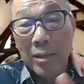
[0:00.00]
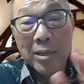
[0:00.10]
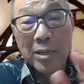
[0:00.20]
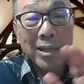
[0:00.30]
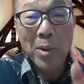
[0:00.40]

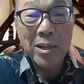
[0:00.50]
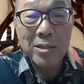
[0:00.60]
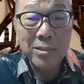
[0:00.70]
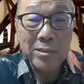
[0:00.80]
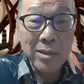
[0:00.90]
East and
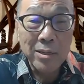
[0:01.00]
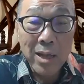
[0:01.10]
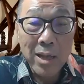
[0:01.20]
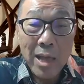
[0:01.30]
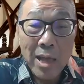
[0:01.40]
West
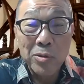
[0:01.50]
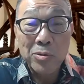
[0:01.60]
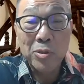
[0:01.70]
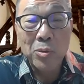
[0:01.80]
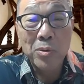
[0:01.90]

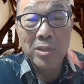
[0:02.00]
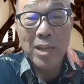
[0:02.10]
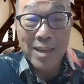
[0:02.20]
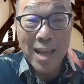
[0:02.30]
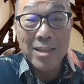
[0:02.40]
attitudes towards
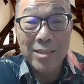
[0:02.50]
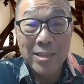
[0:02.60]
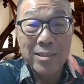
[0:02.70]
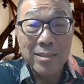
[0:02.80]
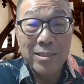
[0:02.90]

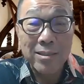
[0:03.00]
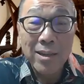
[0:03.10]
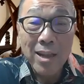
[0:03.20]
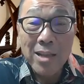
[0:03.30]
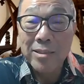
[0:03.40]
analysis
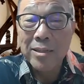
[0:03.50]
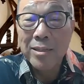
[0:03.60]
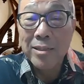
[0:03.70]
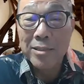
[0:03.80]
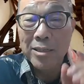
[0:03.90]
and
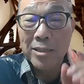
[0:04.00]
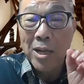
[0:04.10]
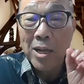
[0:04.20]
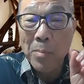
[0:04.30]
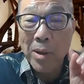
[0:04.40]
synthesis.
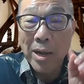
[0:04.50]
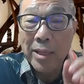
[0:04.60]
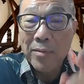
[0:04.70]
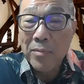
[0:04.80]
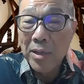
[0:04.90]
But I
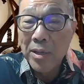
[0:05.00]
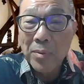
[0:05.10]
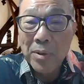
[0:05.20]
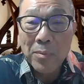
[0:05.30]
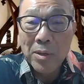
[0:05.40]
think
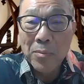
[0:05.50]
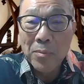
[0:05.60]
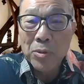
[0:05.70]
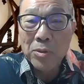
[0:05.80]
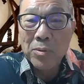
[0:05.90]

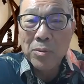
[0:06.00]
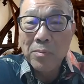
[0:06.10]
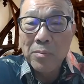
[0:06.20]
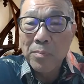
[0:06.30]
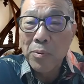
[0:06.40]
we should
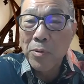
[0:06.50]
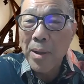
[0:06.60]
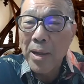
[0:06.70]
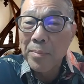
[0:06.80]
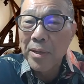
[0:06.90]
pull
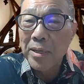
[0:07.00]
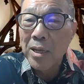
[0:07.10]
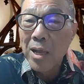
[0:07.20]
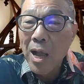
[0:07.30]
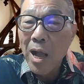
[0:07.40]
back a
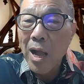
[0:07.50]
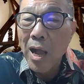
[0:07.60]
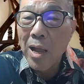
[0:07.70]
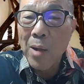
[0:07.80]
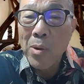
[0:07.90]
bit.
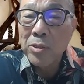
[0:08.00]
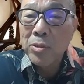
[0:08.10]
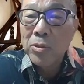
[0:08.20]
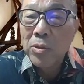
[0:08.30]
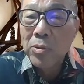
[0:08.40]
I want
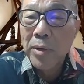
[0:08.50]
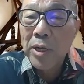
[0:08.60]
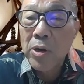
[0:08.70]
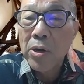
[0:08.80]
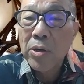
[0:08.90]
to
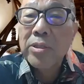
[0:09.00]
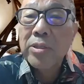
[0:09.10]
record